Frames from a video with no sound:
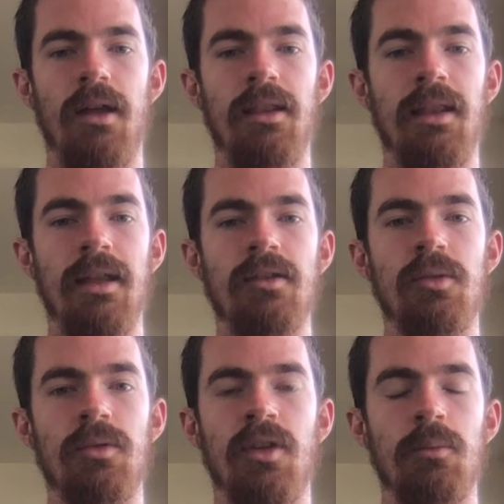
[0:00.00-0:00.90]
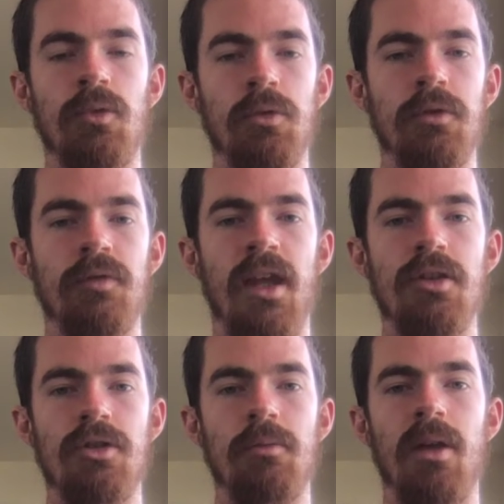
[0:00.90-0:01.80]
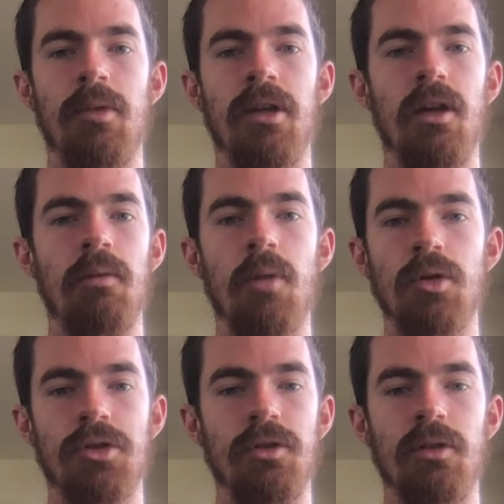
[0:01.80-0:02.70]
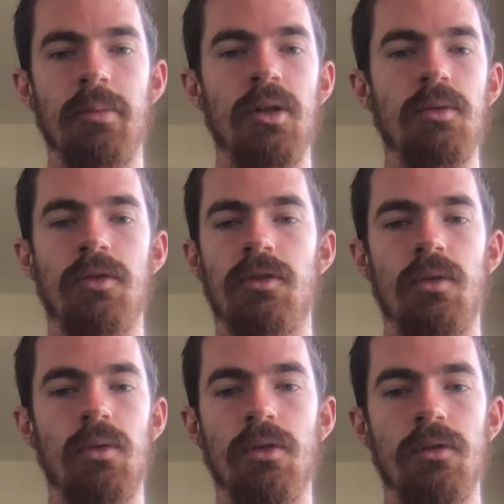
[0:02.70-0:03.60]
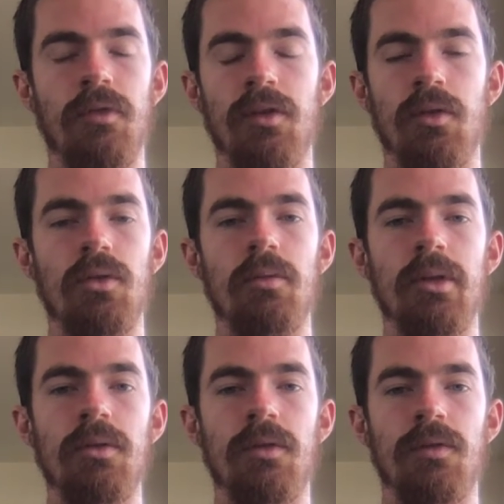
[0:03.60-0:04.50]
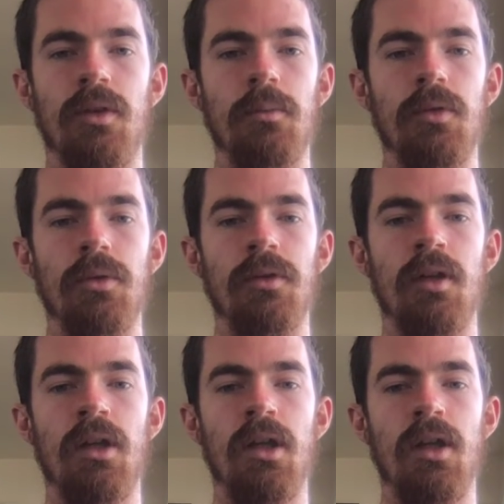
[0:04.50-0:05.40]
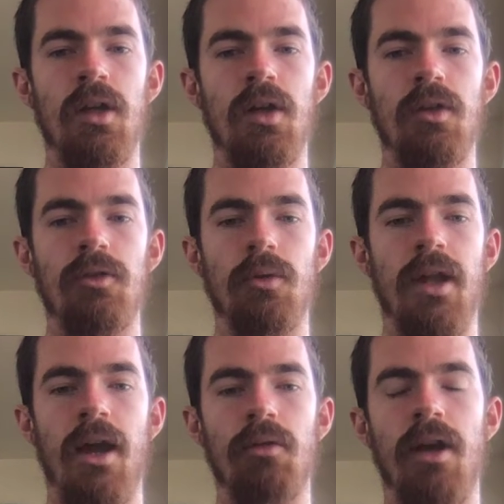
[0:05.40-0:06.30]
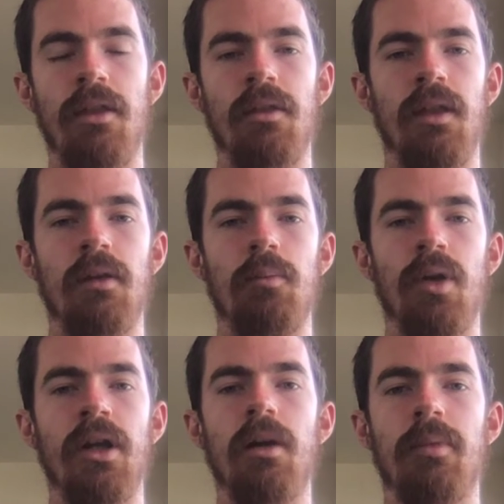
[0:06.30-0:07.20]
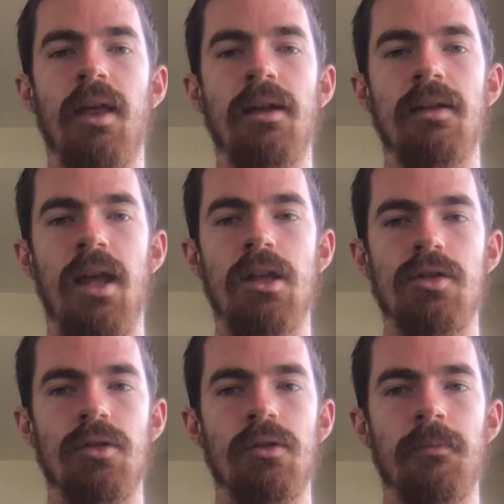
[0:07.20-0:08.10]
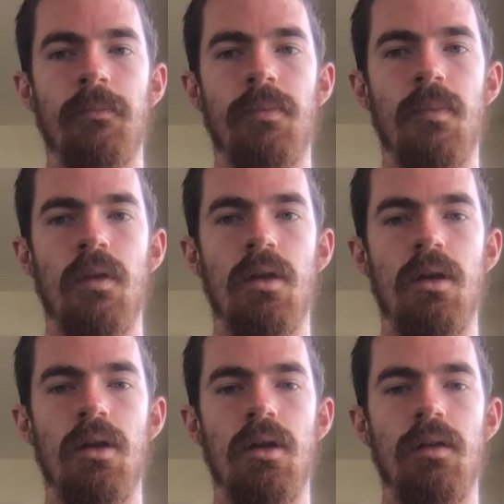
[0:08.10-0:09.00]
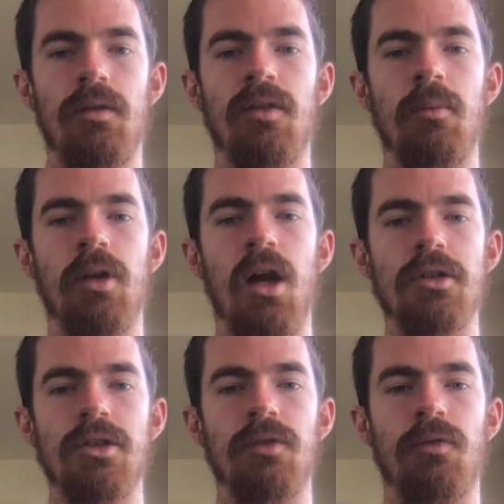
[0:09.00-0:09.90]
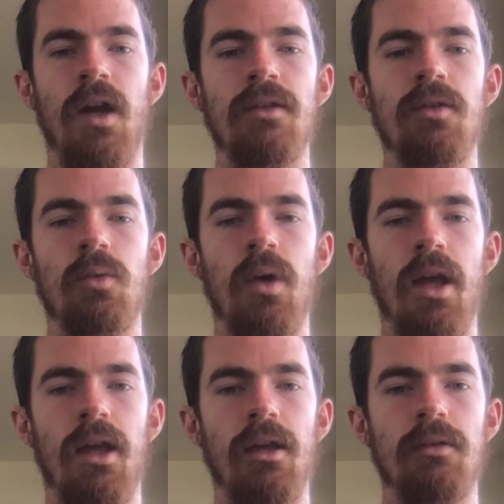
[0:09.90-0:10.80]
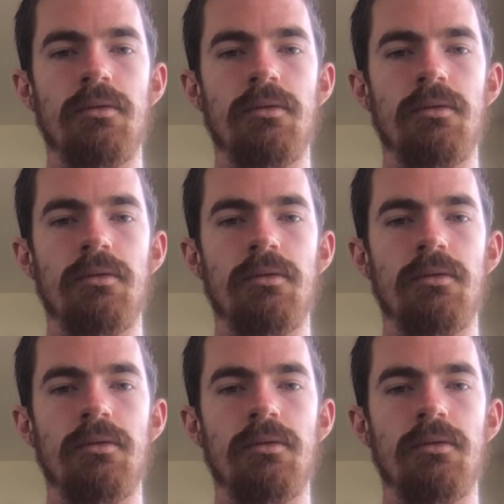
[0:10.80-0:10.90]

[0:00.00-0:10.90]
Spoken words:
led to some sort of danger, maybe emotional abuse or physical abuse of some sort. So now, rather than bring up that danger, the subconscious finds a way